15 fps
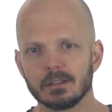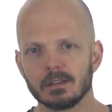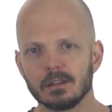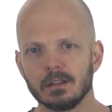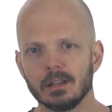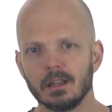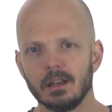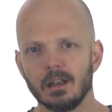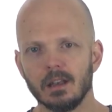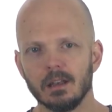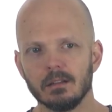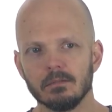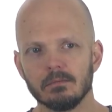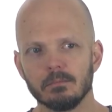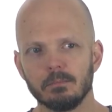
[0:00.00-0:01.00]

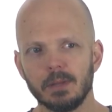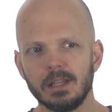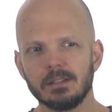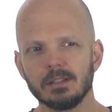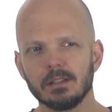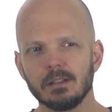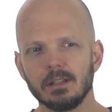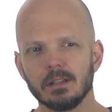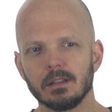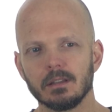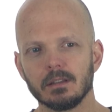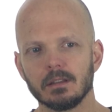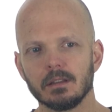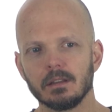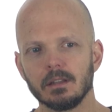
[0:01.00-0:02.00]
then
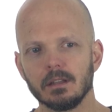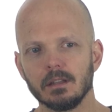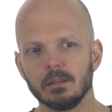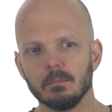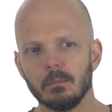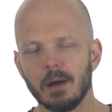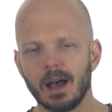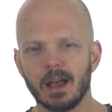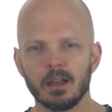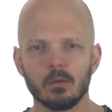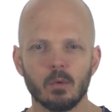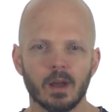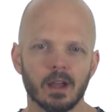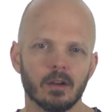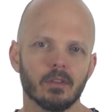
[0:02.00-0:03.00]
basically the my
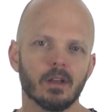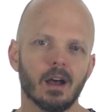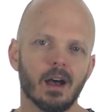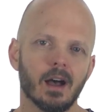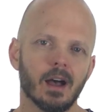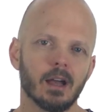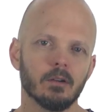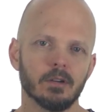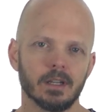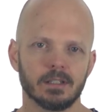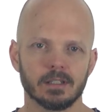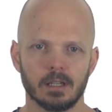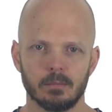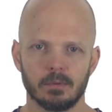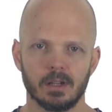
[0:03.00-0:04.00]
way or the highway
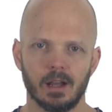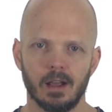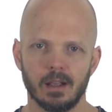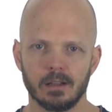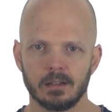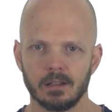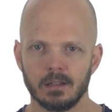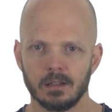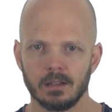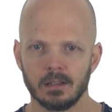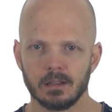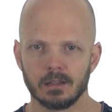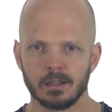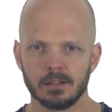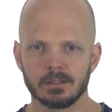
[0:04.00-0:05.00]
type guy.
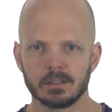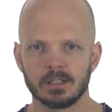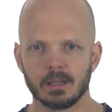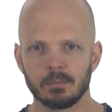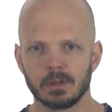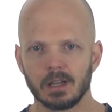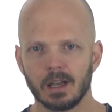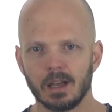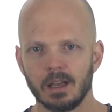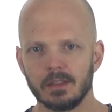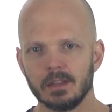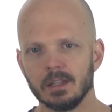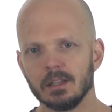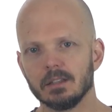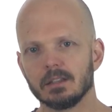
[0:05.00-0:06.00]
He's the type of guy
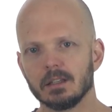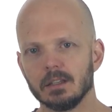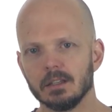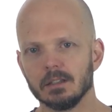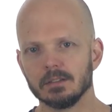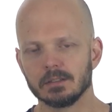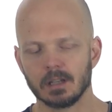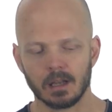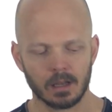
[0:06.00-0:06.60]
that is